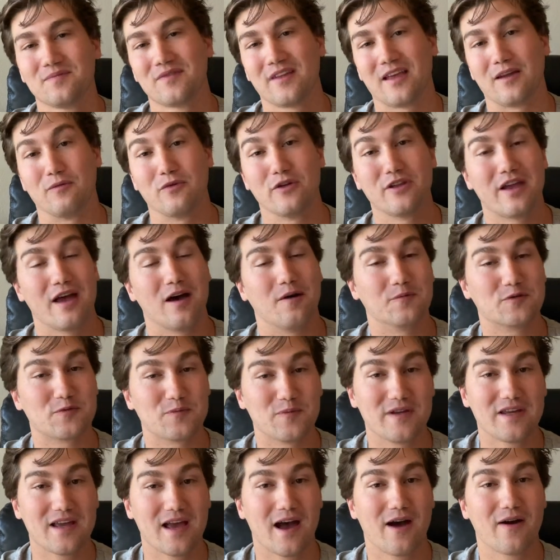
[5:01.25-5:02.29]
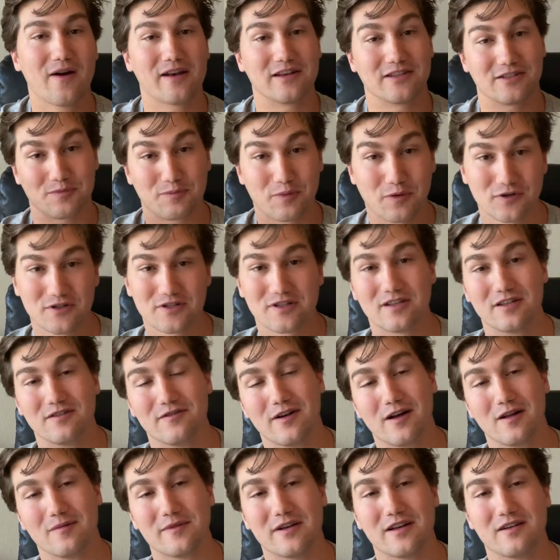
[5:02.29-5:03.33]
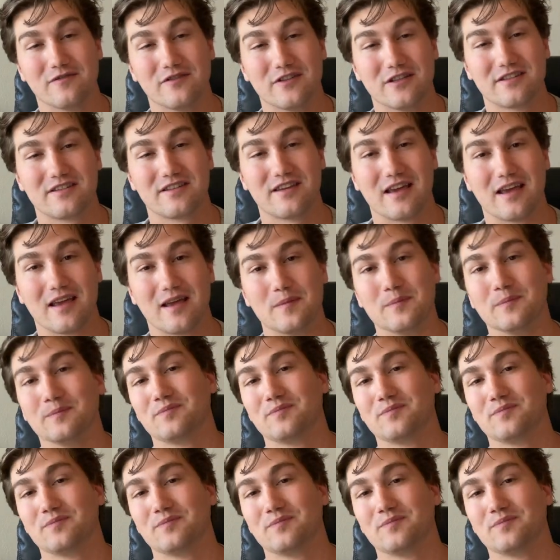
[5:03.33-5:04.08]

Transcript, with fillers: It really helps me out and it supports the development of this game.